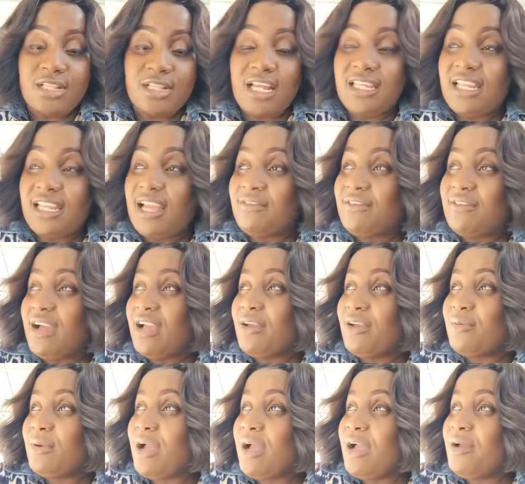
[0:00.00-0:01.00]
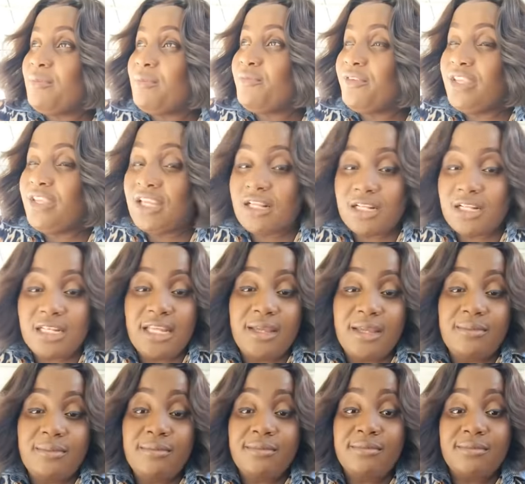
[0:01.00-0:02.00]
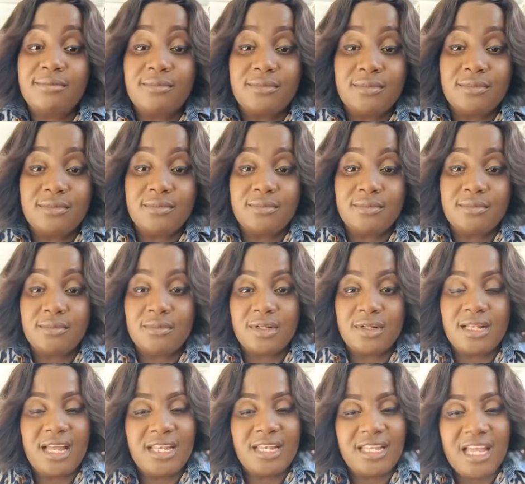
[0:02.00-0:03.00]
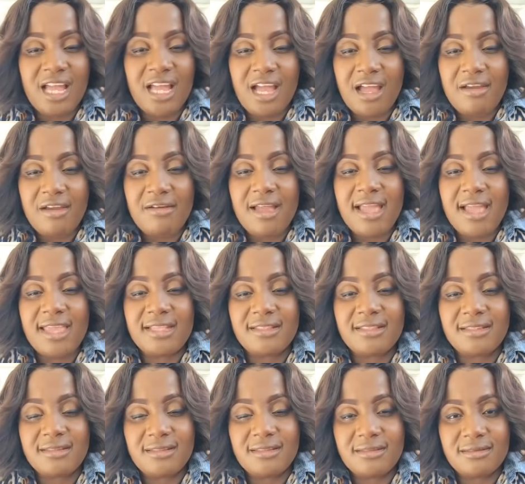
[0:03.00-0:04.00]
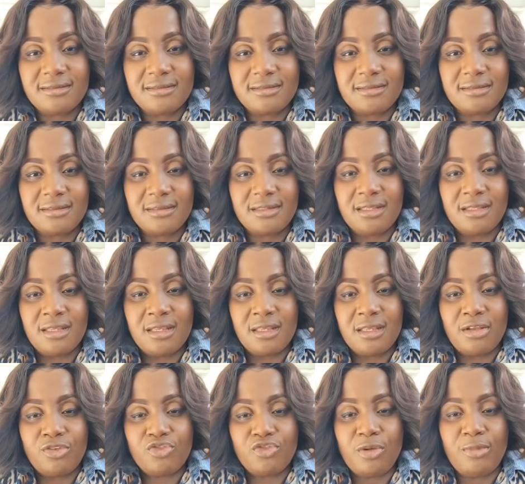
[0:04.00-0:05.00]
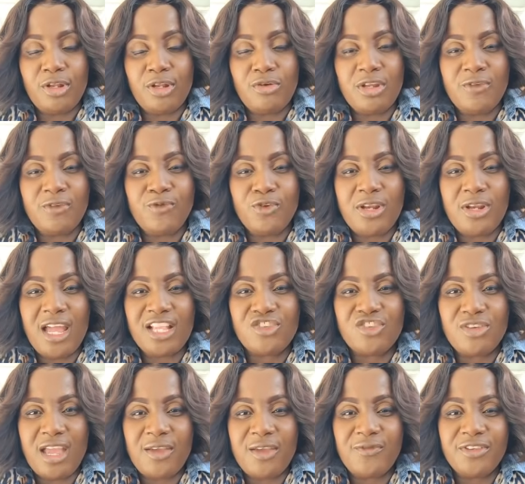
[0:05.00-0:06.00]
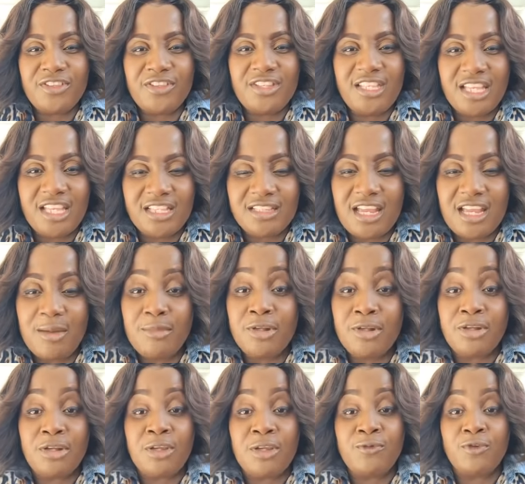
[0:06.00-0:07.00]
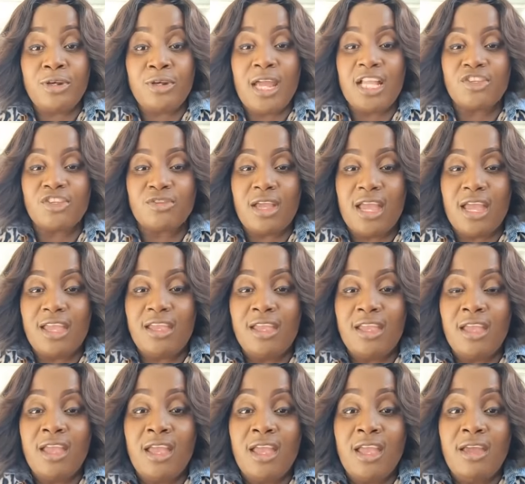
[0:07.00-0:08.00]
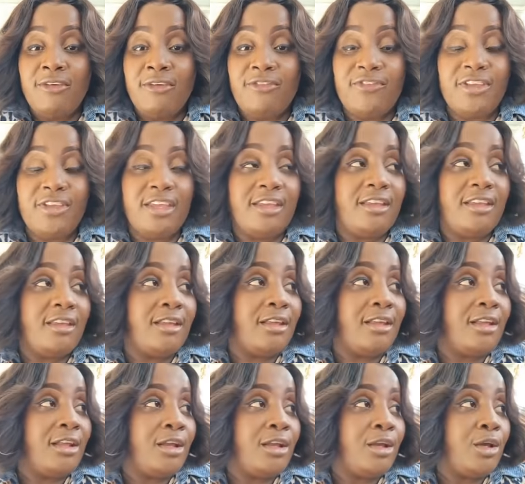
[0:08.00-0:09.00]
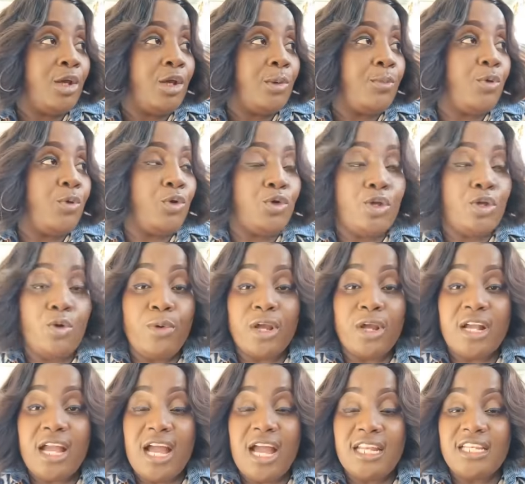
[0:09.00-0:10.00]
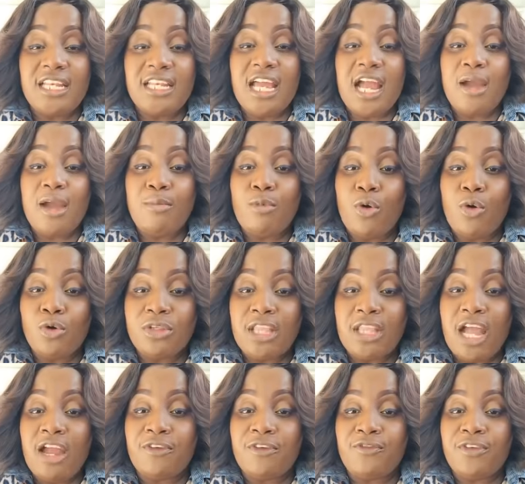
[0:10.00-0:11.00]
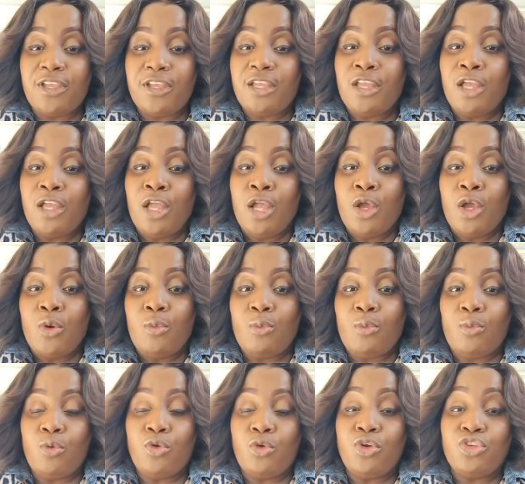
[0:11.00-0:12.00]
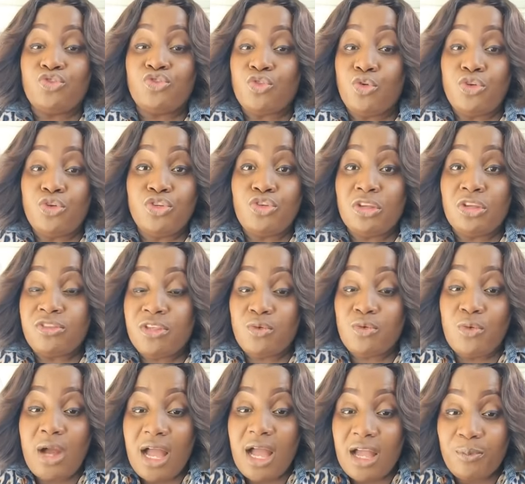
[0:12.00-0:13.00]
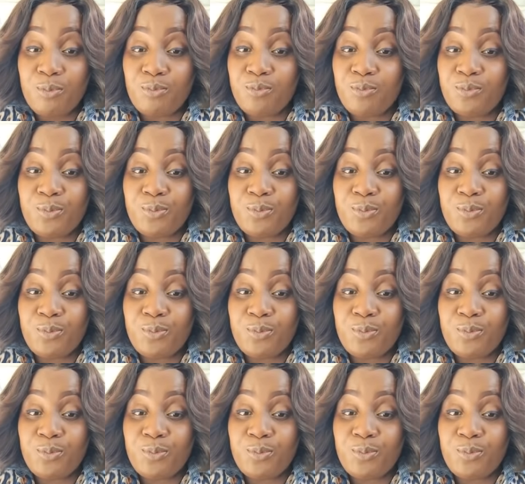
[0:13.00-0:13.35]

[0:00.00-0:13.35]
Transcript: Claudia have her, her vehicle, them. Claudia alright. So I don't know if we not try for change time, I don't know if we not try for put no record in her mouth or for not just did to